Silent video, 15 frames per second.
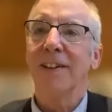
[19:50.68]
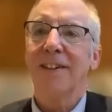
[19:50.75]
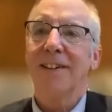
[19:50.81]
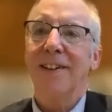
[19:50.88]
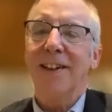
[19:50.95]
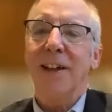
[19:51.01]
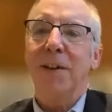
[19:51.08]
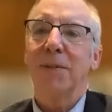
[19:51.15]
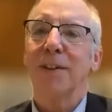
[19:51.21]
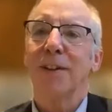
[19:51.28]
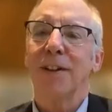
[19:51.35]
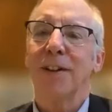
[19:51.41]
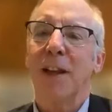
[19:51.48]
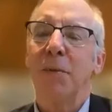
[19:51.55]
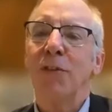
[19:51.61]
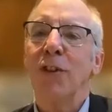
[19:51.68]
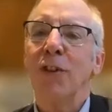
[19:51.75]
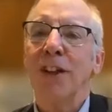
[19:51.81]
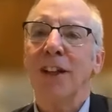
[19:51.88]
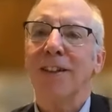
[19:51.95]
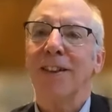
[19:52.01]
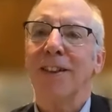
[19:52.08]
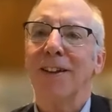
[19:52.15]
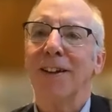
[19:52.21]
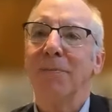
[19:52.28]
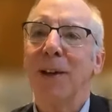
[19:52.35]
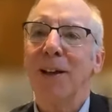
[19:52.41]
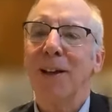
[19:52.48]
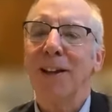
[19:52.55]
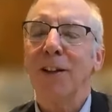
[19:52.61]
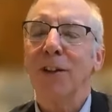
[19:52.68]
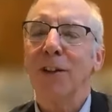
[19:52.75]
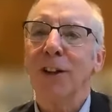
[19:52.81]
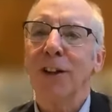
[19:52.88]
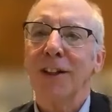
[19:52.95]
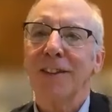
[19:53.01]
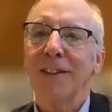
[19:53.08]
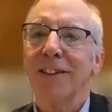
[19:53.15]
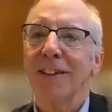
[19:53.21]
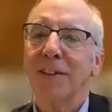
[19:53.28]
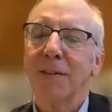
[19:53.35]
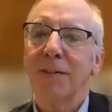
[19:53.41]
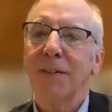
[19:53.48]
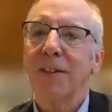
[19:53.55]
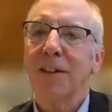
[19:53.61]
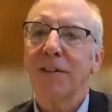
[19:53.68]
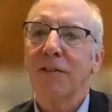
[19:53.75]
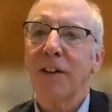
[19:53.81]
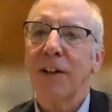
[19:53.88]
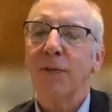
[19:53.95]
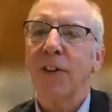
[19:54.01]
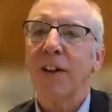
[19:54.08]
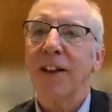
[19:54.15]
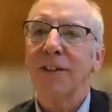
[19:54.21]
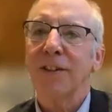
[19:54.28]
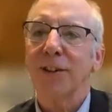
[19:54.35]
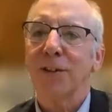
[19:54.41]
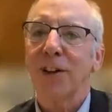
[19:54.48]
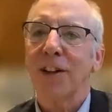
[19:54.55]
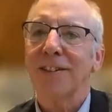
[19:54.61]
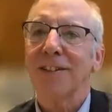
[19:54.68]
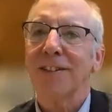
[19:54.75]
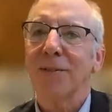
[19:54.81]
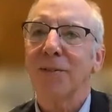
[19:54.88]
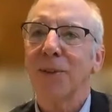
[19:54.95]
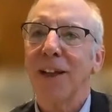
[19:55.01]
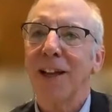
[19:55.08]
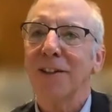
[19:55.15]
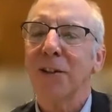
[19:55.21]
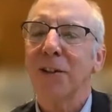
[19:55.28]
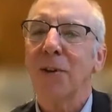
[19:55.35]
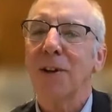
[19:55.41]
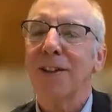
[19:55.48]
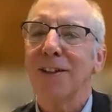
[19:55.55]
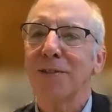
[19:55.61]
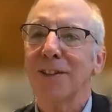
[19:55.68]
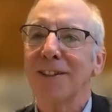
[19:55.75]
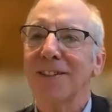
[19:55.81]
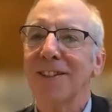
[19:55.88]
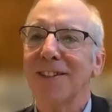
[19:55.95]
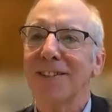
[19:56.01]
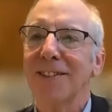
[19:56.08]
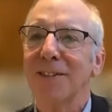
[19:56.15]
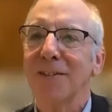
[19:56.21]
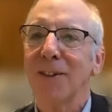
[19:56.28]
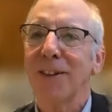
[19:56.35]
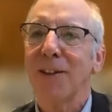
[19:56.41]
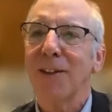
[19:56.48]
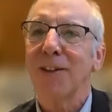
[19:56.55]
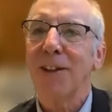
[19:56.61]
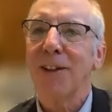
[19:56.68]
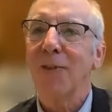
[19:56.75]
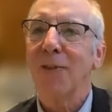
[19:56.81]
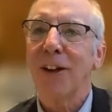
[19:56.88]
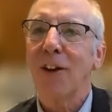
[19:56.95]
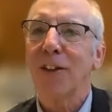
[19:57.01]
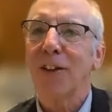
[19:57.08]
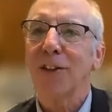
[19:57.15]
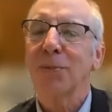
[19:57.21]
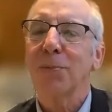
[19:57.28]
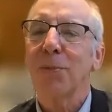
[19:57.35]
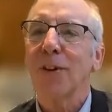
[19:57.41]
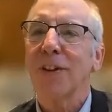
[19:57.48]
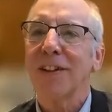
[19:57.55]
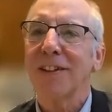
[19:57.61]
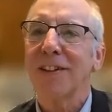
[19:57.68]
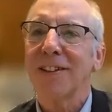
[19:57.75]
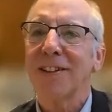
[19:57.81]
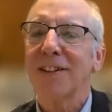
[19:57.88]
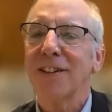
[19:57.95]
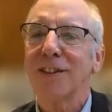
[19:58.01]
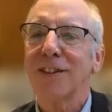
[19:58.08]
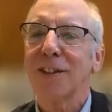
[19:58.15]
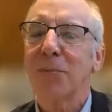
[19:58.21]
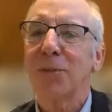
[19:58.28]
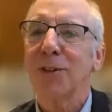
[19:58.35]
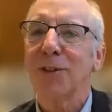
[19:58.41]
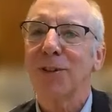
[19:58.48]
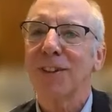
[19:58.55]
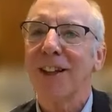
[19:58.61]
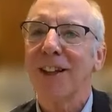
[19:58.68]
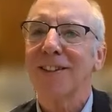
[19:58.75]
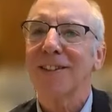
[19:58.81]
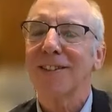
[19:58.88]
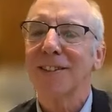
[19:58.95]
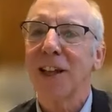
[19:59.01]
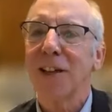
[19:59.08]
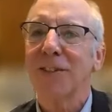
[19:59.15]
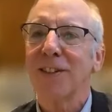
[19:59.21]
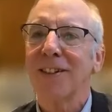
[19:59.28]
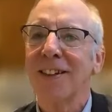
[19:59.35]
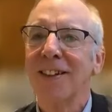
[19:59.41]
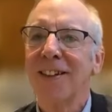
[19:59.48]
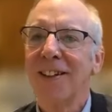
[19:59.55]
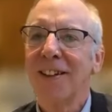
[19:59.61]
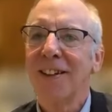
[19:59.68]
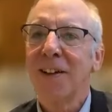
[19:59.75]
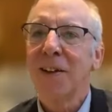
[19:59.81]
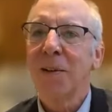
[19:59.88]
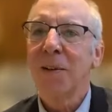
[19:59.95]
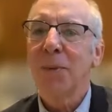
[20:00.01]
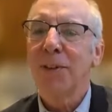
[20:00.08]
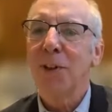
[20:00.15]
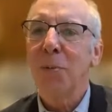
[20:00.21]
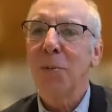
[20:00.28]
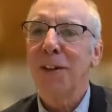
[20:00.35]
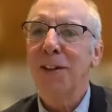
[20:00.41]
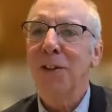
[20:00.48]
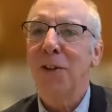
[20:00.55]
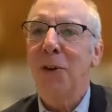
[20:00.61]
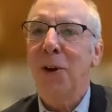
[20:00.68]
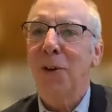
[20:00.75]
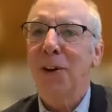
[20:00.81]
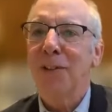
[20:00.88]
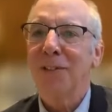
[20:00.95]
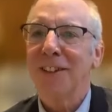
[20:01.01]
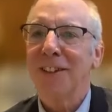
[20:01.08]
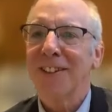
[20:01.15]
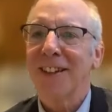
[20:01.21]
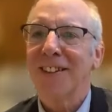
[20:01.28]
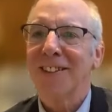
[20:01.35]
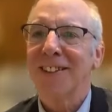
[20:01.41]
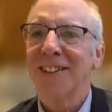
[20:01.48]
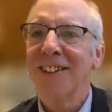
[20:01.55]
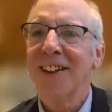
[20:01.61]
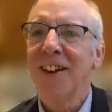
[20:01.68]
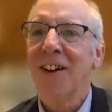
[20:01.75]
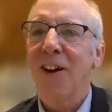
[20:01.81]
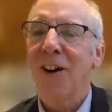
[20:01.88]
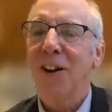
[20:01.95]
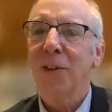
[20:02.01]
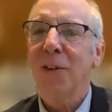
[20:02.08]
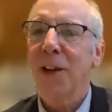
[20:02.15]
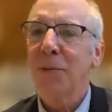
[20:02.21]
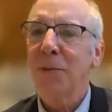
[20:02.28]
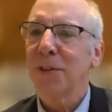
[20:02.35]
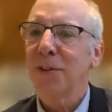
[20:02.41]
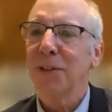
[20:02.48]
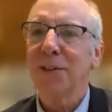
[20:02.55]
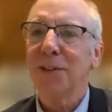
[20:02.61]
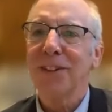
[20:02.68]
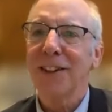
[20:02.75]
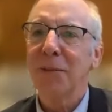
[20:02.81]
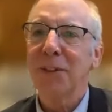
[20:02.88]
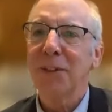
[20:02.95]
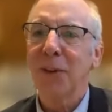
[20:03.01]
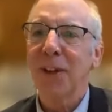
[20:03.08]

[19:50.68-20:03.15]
Uh, Absolutely. I mean, if you look at the look at the, the, great financial crisis, we actually went into recession when they when all the smoke cleared in December 2007 but nobody knew we were in recession all the way up through Lehman